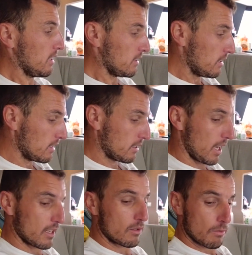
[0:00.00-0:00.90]
this
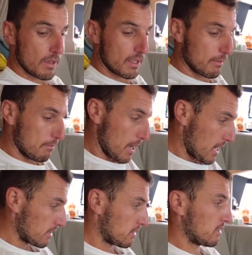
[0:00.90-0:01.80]
has to be the
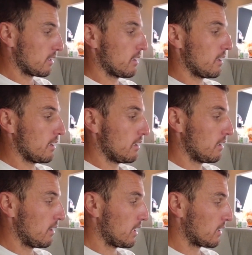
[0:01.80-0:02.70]
best
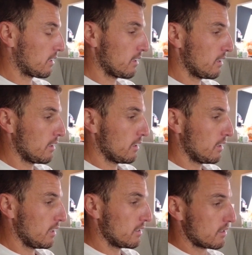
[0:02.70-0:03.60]
like
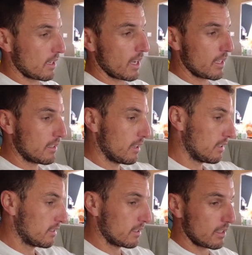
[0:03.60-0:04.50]
inside
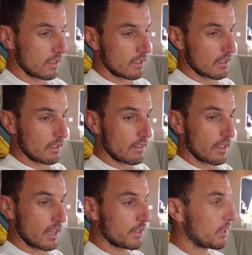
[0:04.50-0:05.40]
sitting living
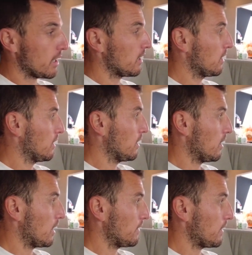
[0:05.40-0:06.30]
area
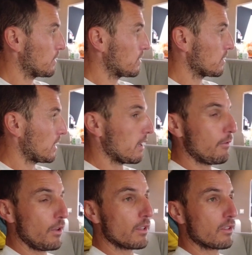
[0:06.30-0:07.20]
I've ever seen. I
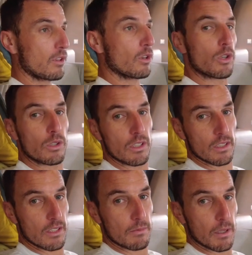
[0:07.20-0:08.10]
feel so good in
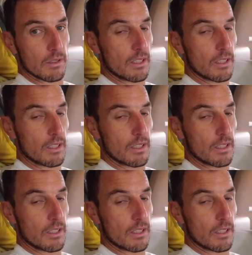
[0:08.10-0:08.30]
this boat.